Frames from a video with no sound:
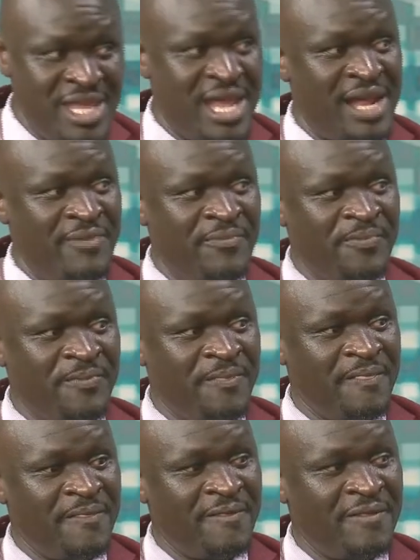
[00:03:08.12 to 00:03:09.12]
year.
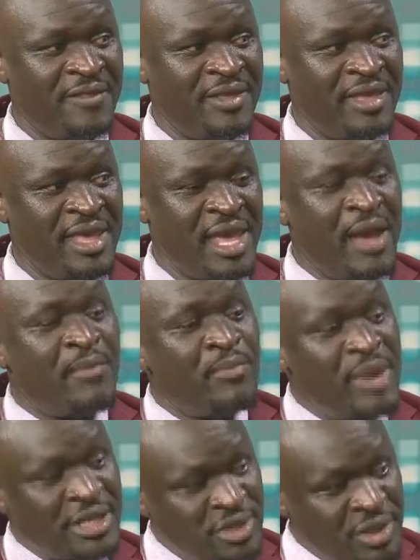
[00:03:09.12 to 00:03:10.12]

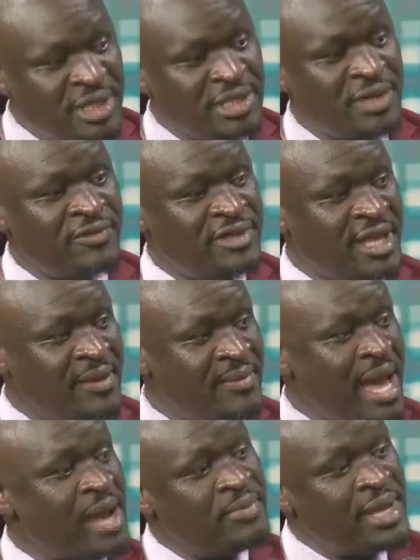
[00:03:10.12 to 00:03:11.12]
Majority of them
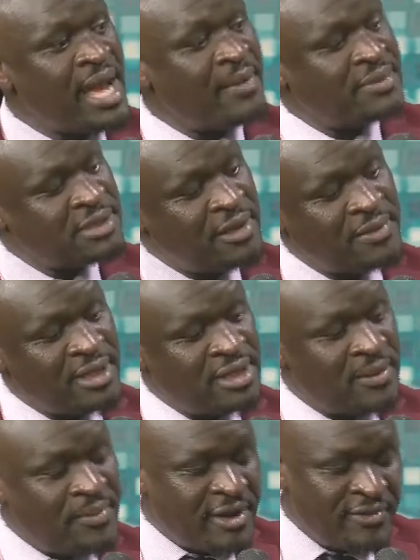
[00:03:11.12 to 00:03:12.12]
are being absorbed in
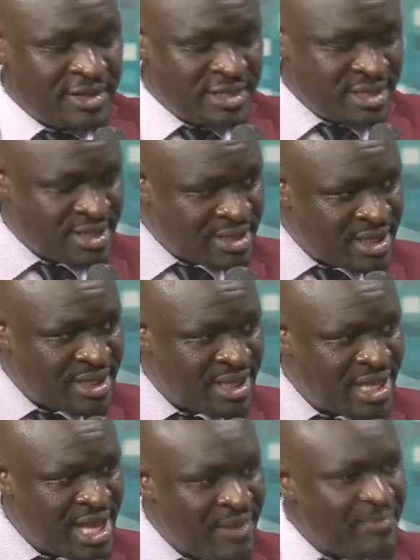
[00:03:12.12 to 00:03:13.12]
the private sector.
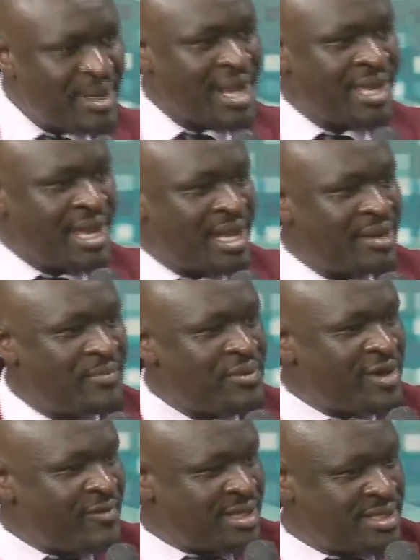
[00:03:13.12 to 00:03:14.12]
But again,
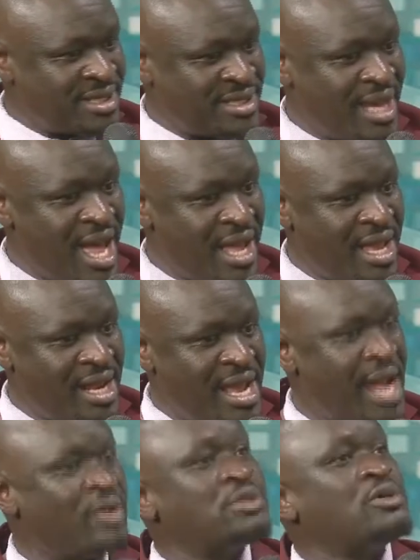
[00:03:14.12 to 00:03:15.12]
private sector
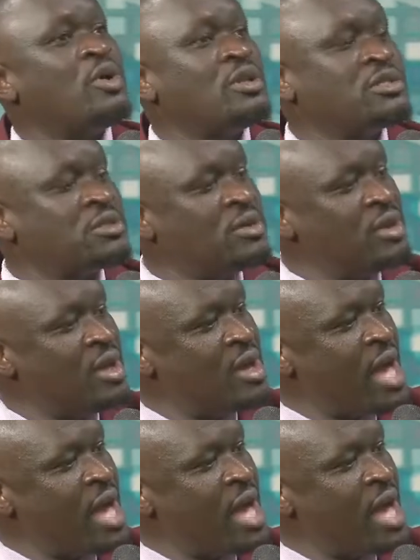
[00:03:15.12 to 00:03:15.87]
cannot also